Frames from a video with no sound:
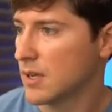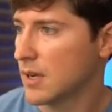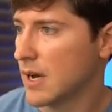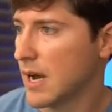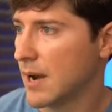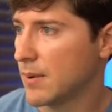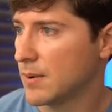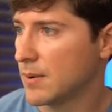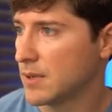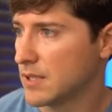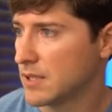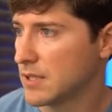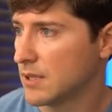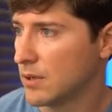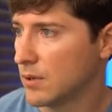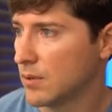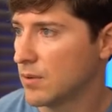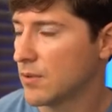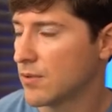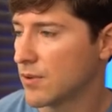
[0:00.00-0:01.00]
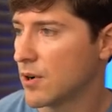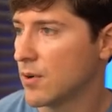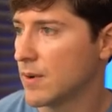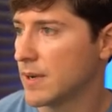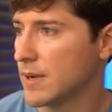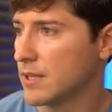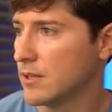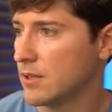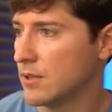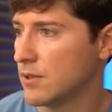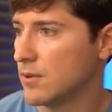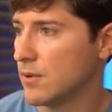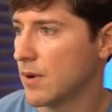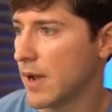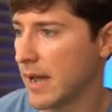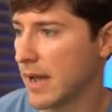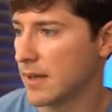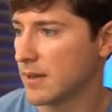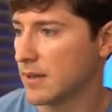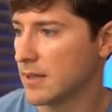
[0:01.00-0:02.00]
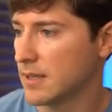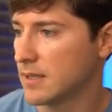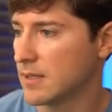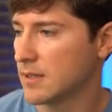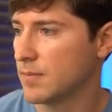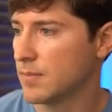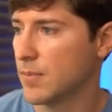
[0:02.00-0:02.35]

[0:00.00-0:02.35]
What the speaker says: I would still throw into Atlas,